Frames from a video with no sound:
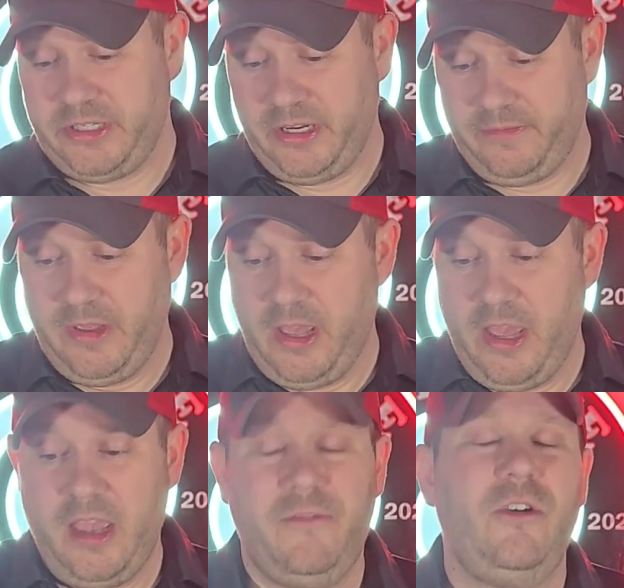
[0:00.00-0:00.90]
And
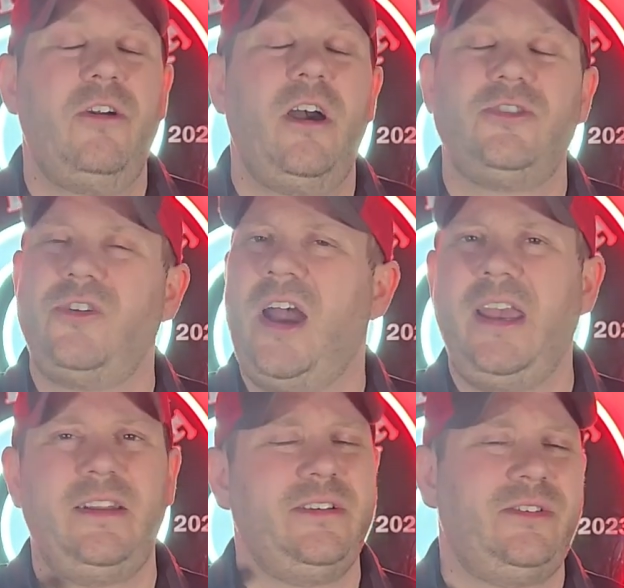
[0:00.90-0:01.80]
if you're not
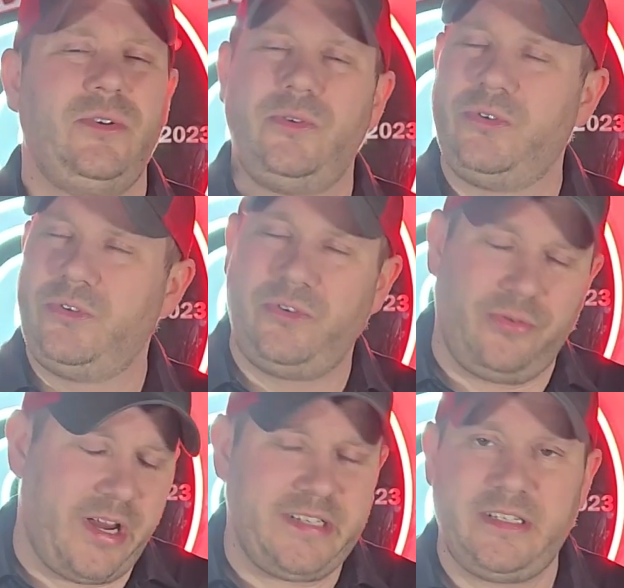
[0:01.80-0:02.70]
trying to do
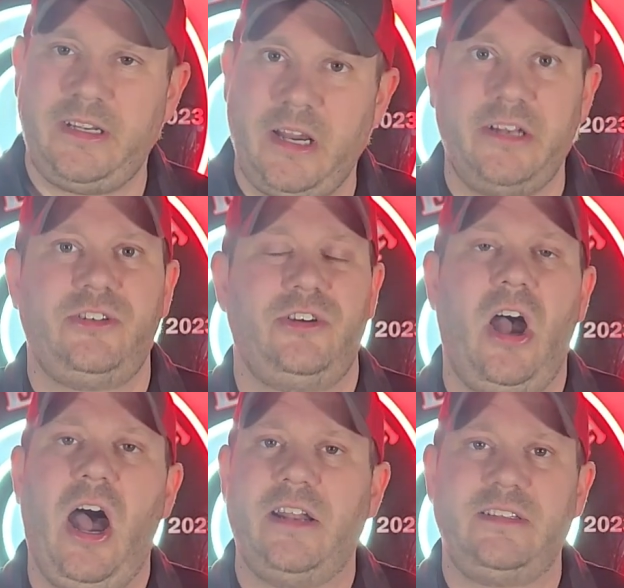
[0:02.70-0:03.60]
crazy cut
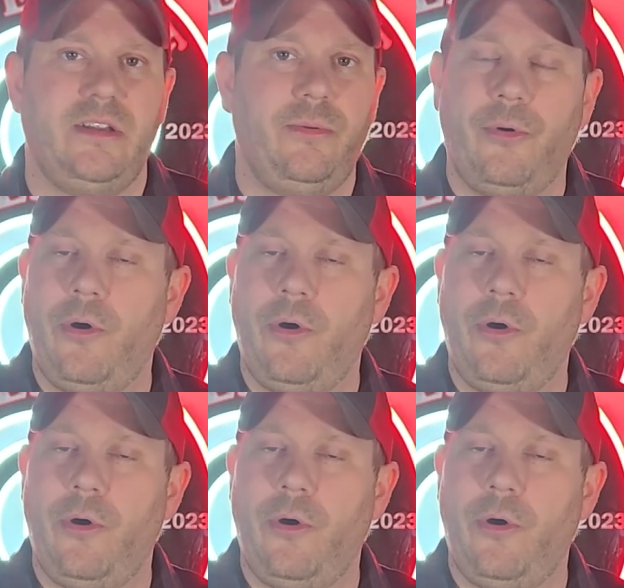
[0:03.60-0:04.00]
shots and